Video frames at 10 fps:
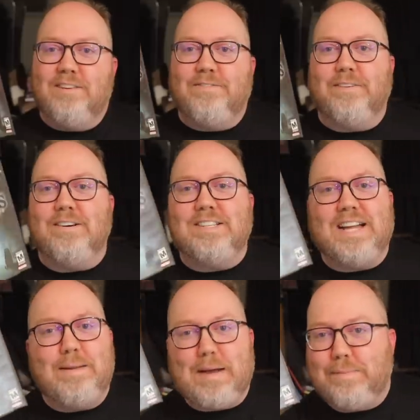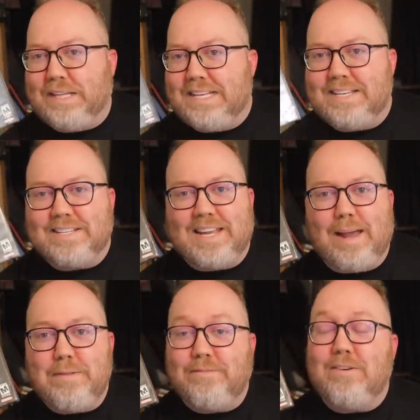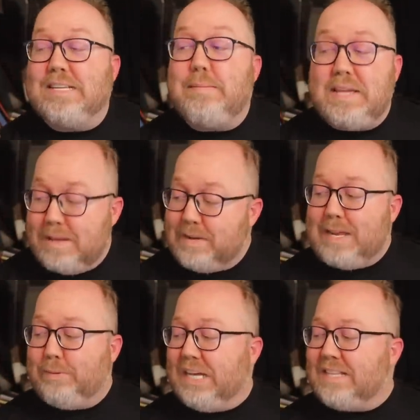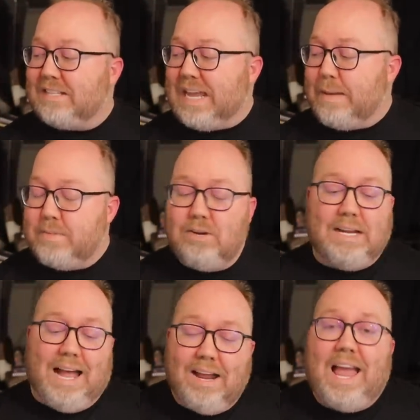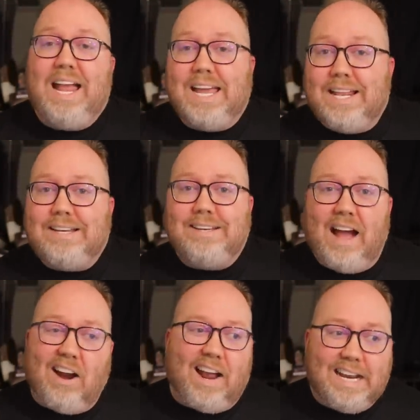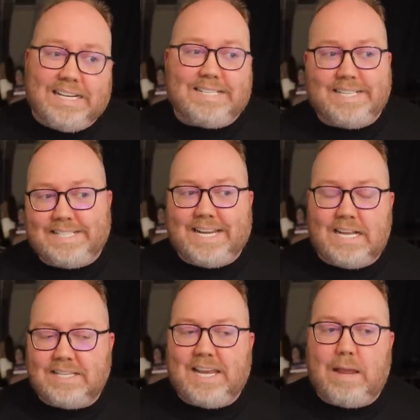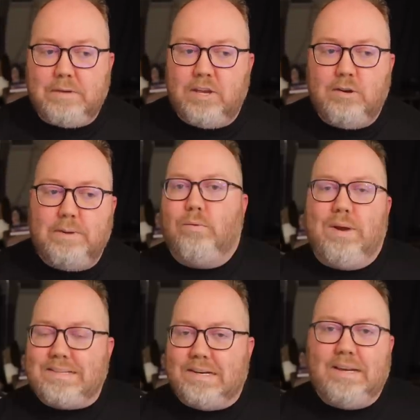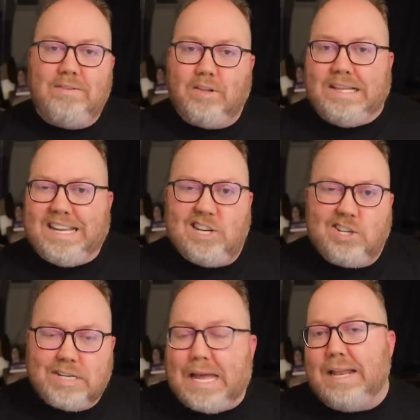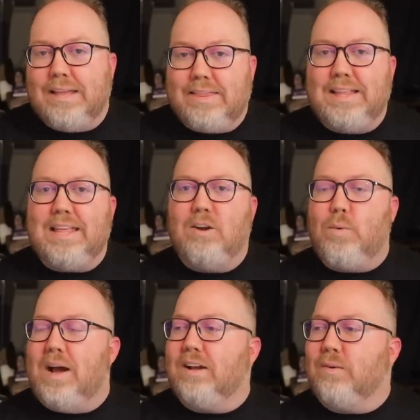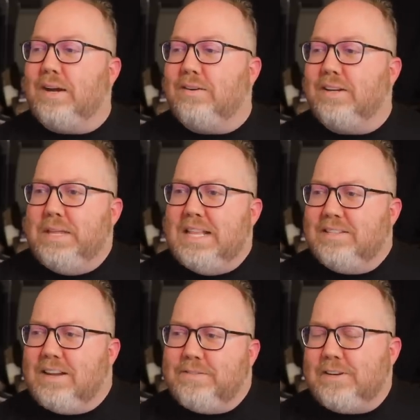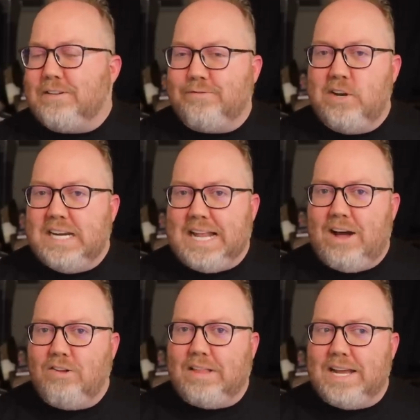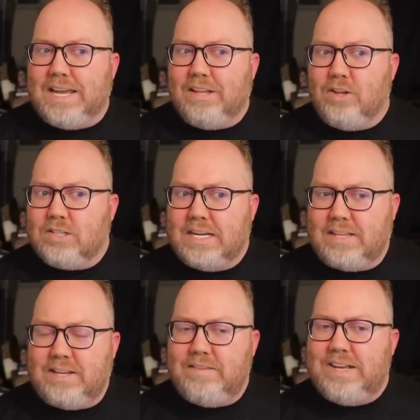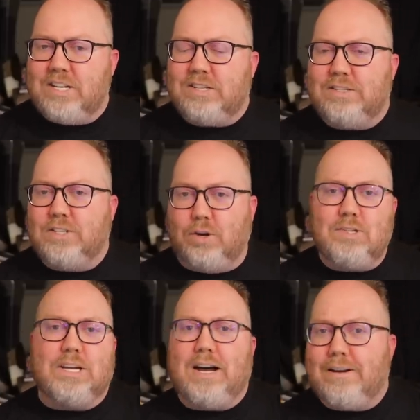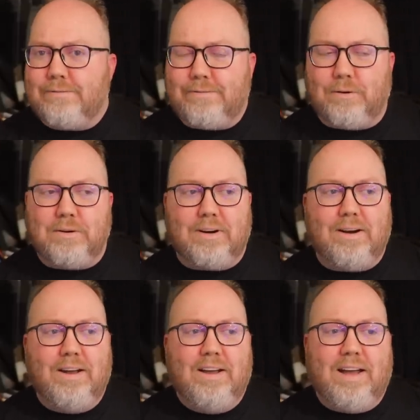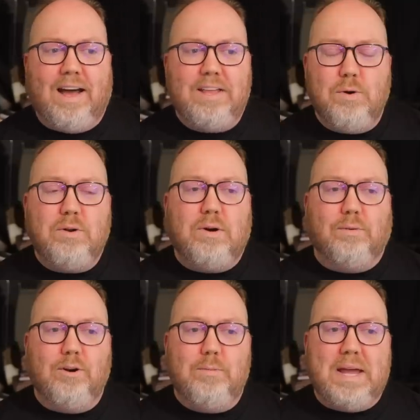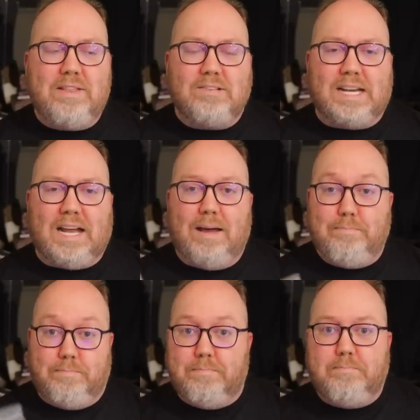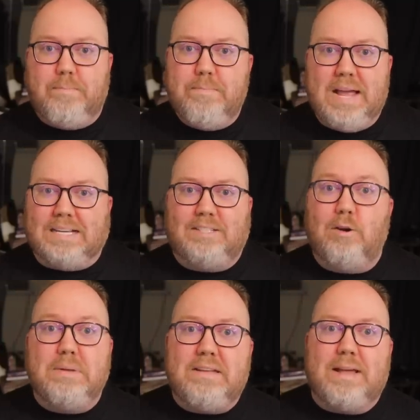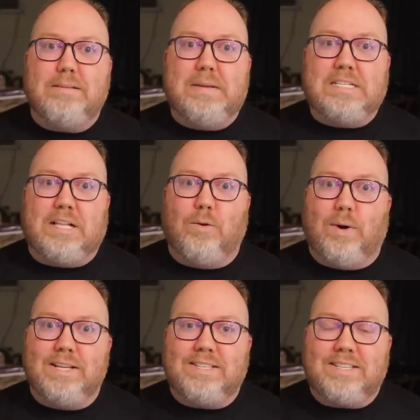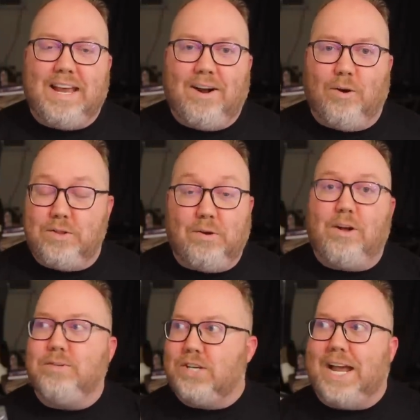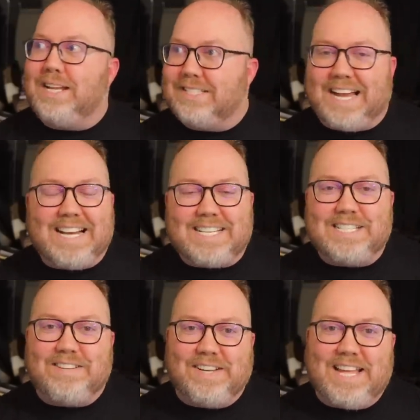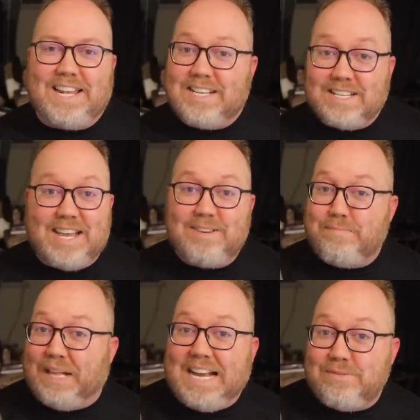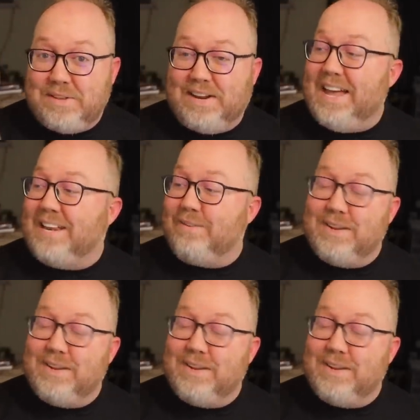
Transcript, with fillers: The first time I played this game, the first time anybody played this game, you're like, okay, I get it, all right. It's, it's like, it's a GameCube Resident Evil-ish kind of thing that you're walking around. But then stuff starts freaking out, like it looks like the TV just turns off, or uh, you go to a room and there's like a like so many enemies all at once, or they're all giant size and stuff like that. It just it plays with your head.